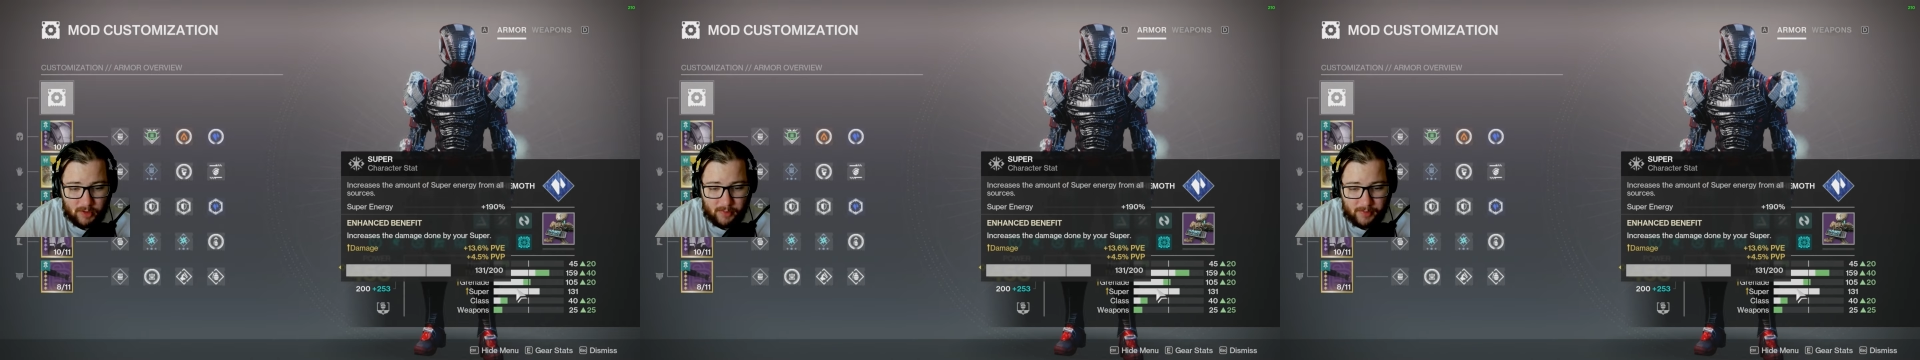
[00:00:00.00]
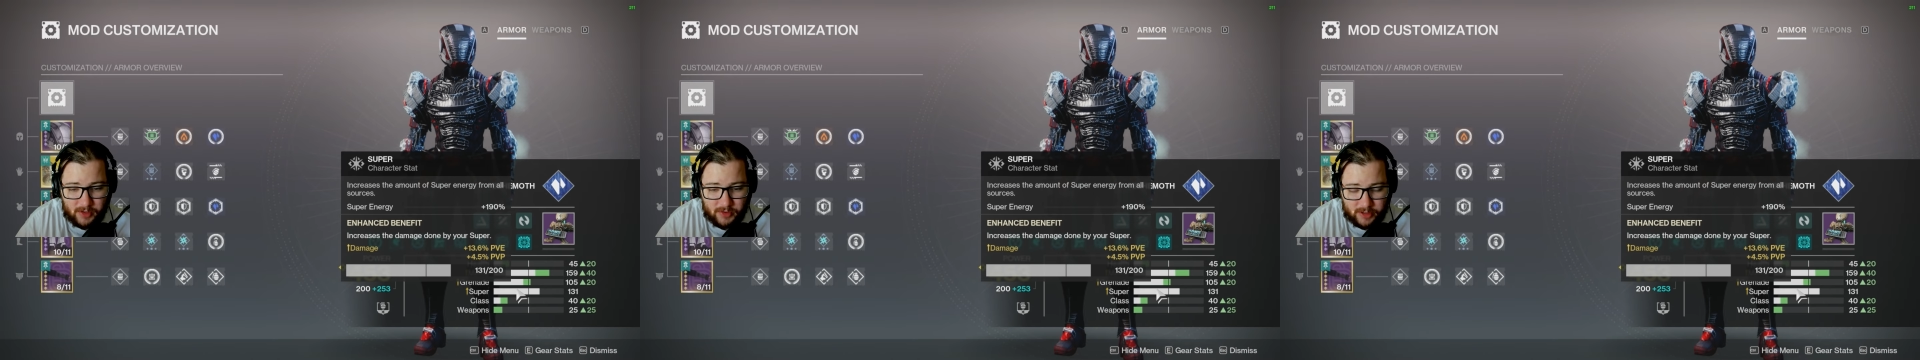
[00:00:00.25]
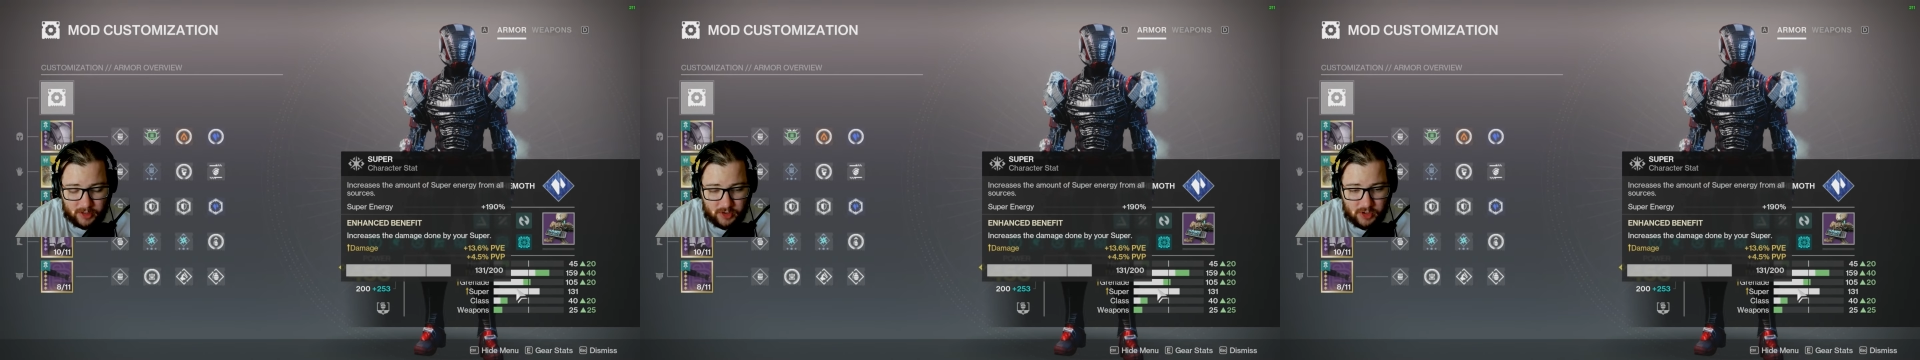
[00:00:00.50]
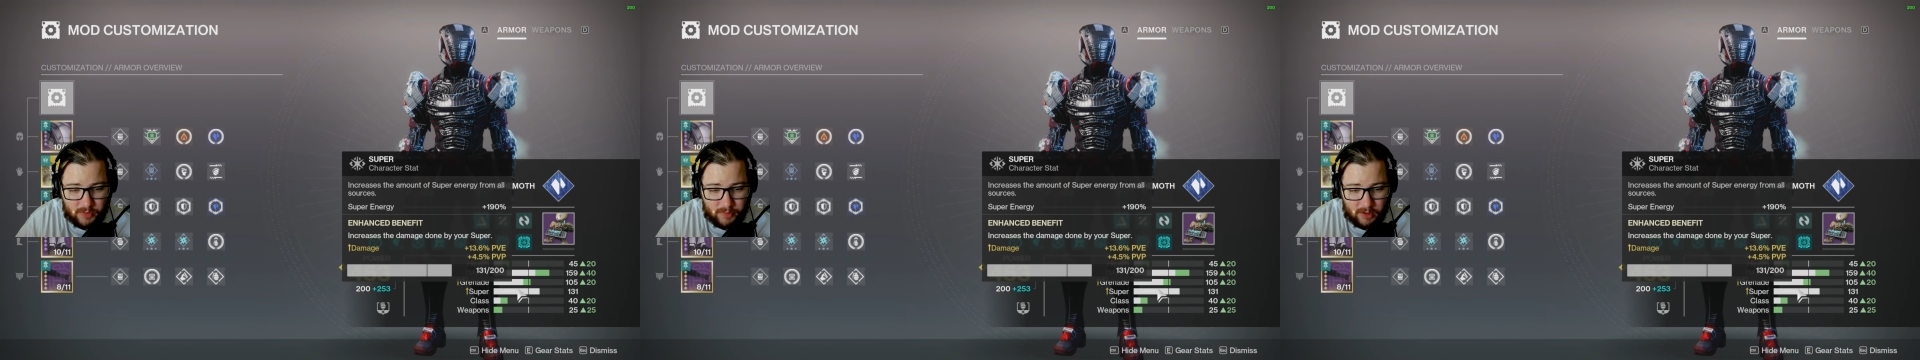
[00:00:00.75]
to be using our
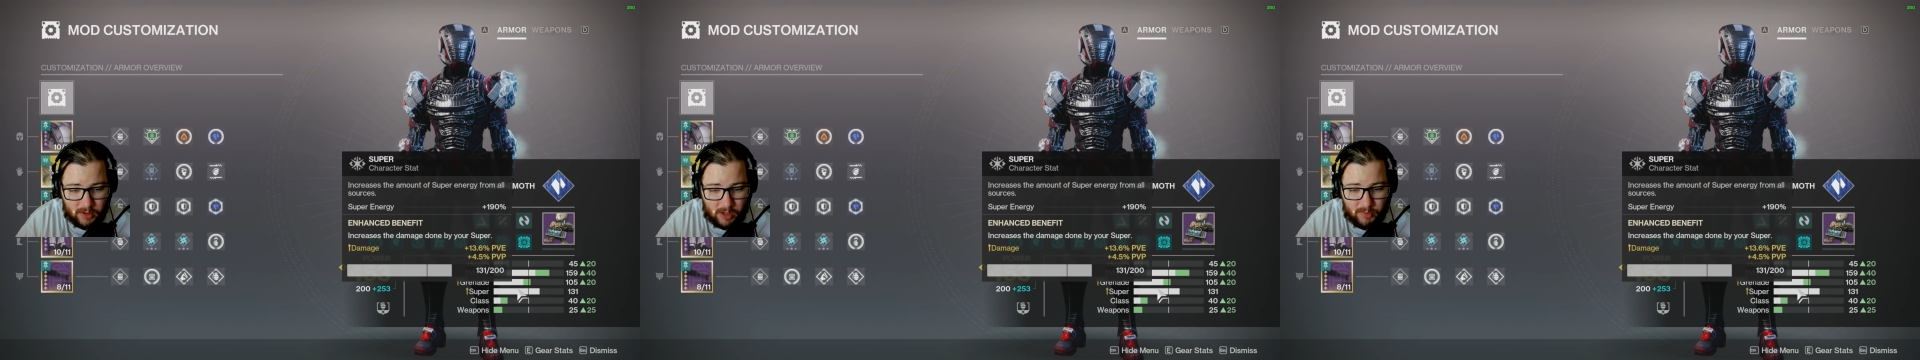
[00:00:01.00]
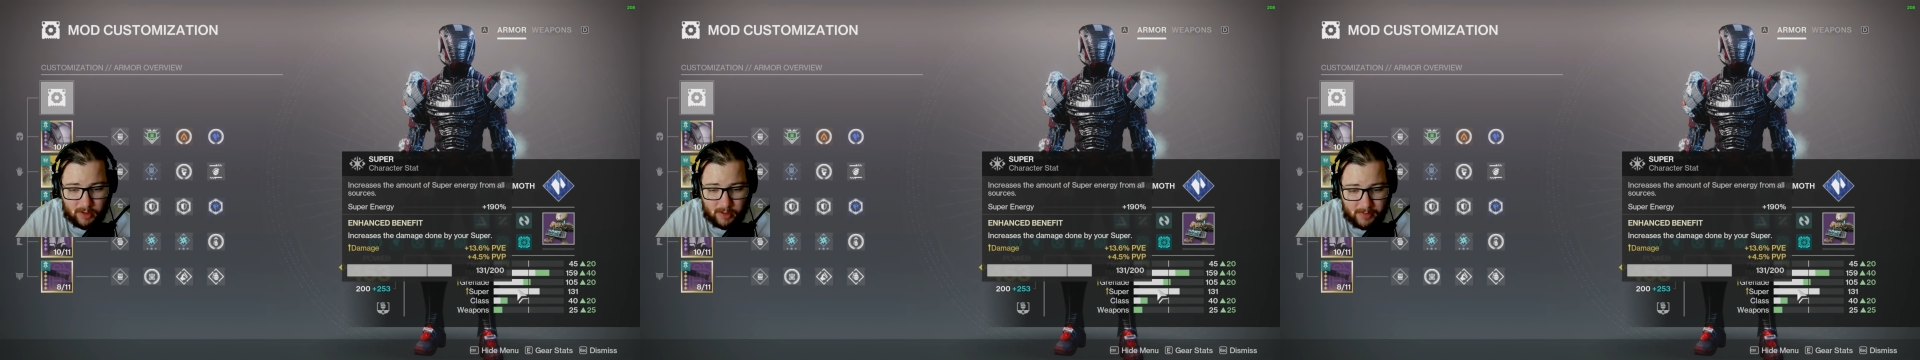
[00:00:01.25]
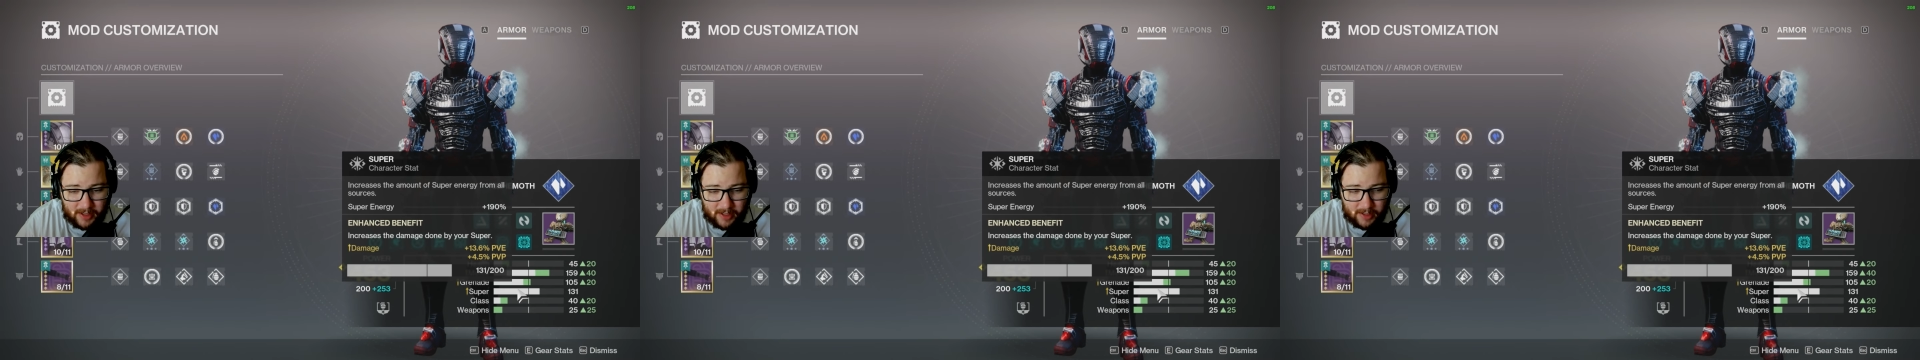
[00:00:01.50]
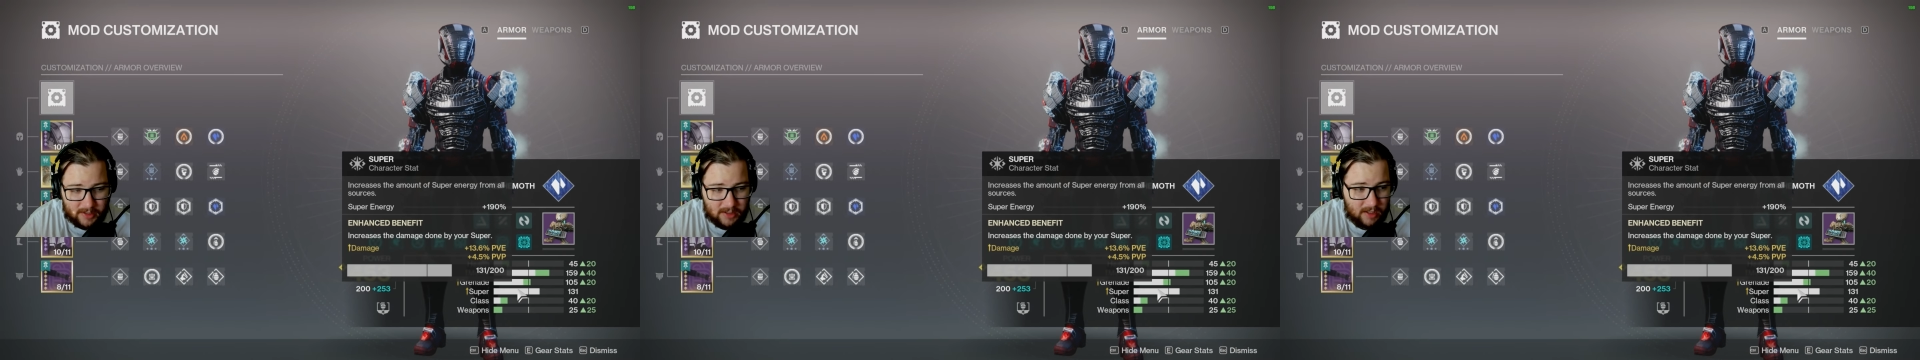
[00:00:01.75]
super a lot. We're going to be getting
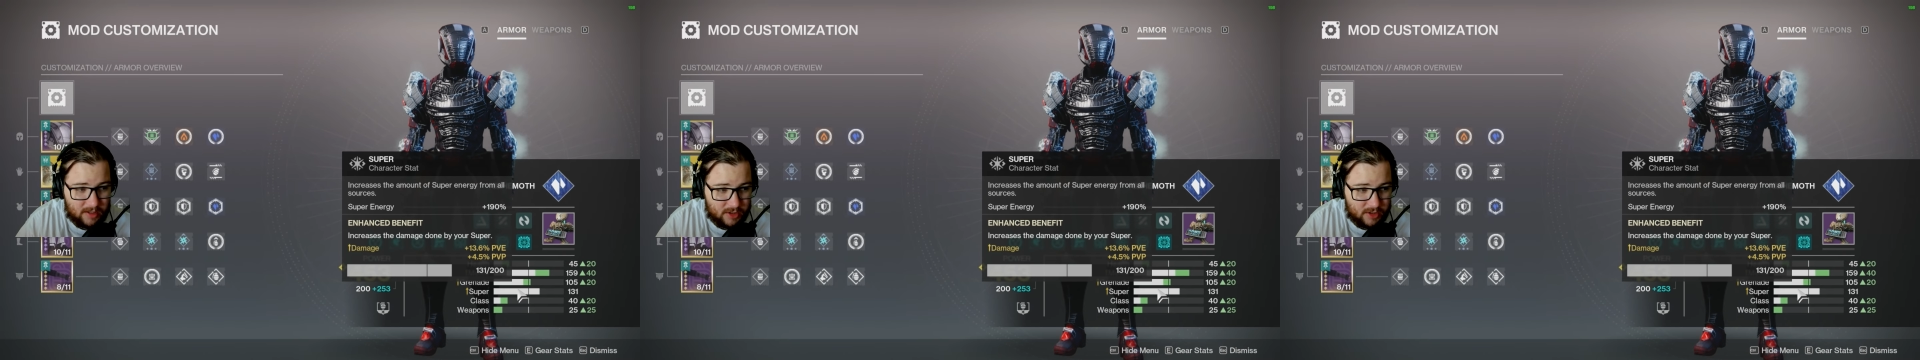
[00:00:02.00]
a ton of